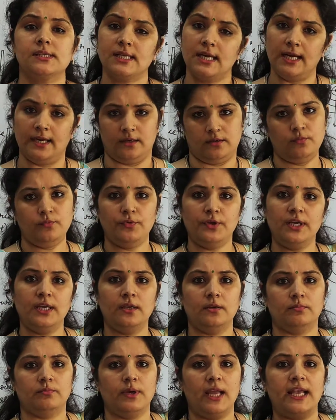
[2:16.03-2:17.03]
slit.
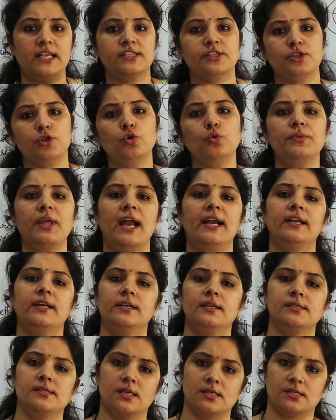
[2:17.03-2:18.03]
We assume
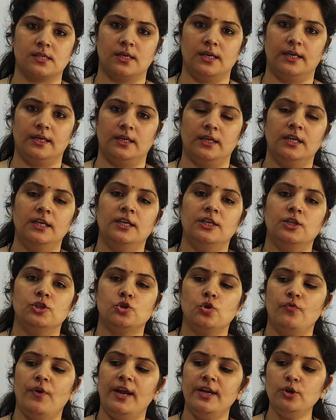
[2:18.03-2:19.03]
that it is a slit.
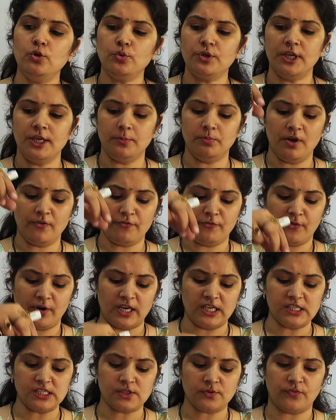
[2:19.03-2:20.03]
So when you keep the
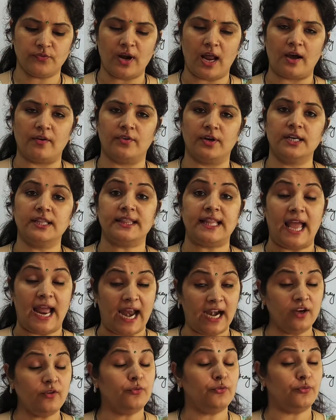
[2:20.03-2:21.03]
first flower,
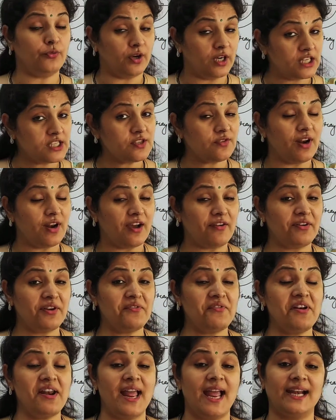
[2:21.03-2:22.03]
that first
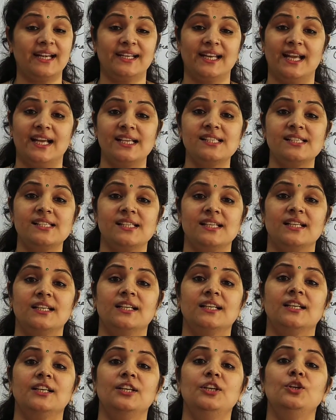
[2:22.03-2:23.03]
flower will act as
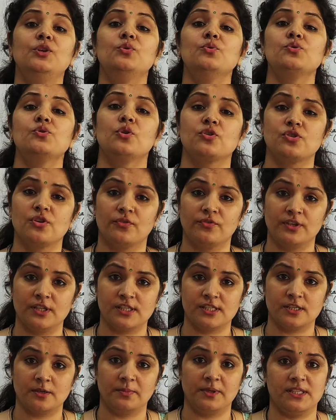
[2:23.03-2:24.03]
new source of
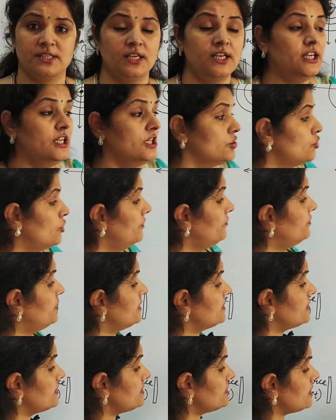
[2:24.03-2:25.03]
disturbance. So if
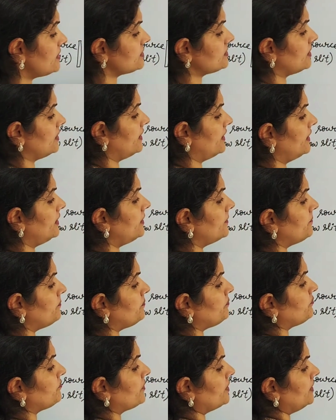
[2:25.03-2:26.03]
this is the slit,
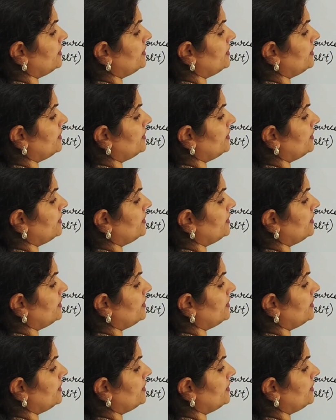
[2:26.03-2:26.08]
